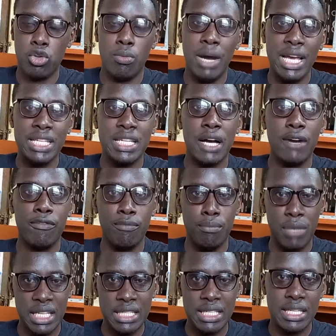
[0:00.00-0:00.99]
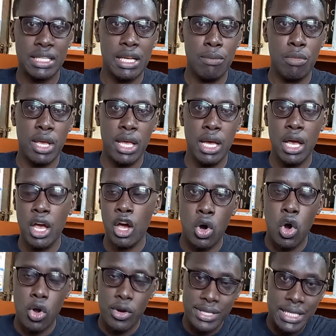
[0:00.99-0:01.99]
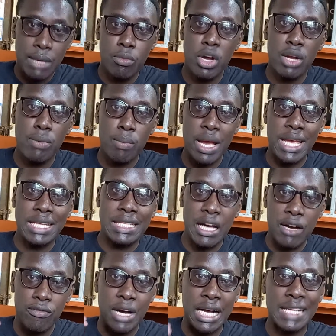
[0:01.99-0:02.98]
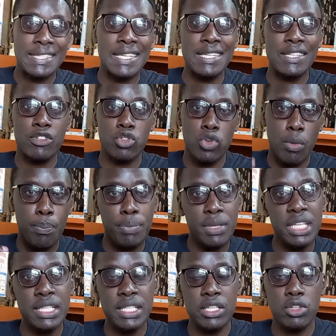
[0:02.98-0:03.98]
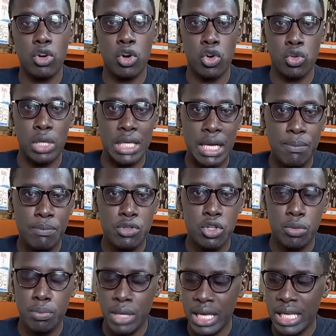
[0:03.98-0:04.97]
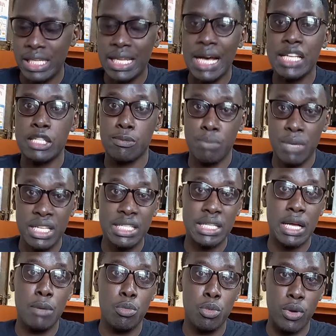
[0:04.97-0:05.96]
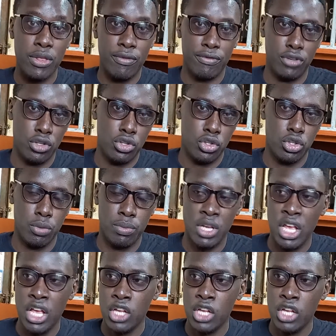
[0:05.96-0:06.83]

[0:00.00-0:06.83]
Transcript: You might have messed somewhere, or someone might have accessed your P C or your laptop and has messed up with Photoshop.